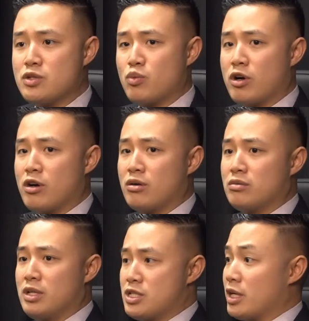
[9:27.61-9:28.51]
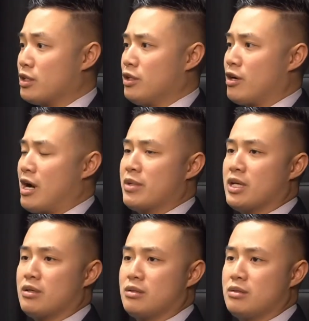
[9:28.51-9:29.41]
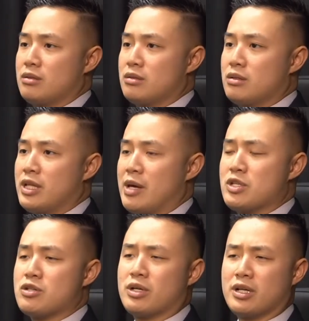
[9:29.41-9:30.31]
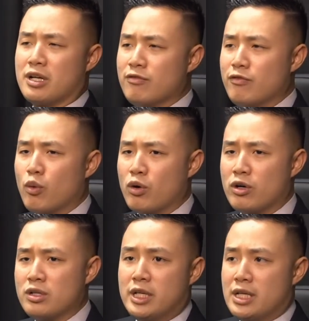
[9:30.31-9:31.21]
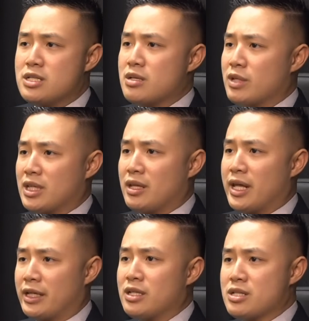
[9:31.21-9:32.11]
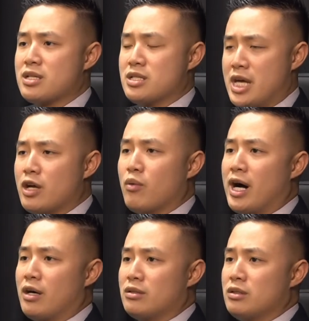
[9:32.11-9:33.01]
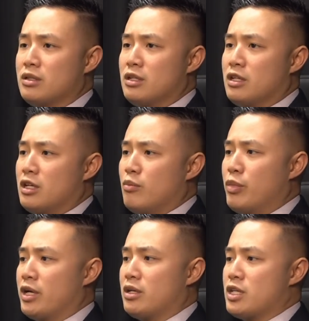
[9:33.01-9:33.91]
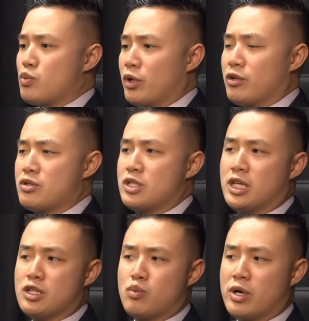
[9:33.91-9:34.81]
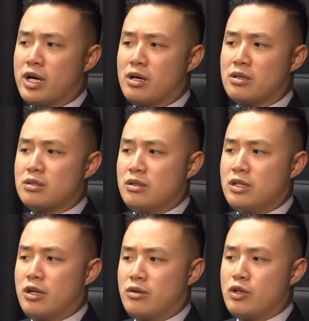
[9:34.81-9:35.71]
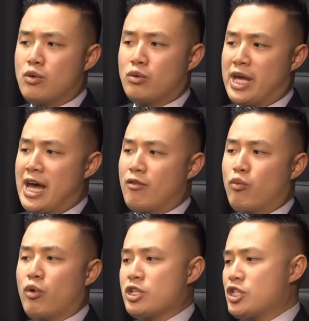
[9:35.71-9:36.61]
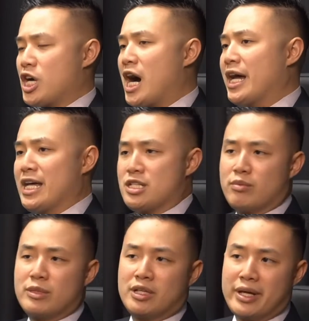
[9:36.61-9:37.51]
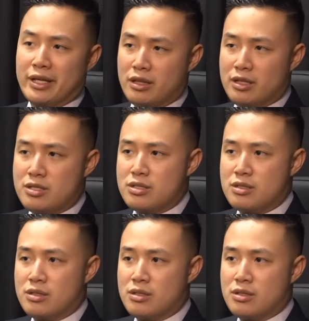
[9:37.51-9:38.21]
where it's unclear how many claimants are going to come forward, it is something that likely is going to take a while. But it's one of those things where, you only have one shot at something like this,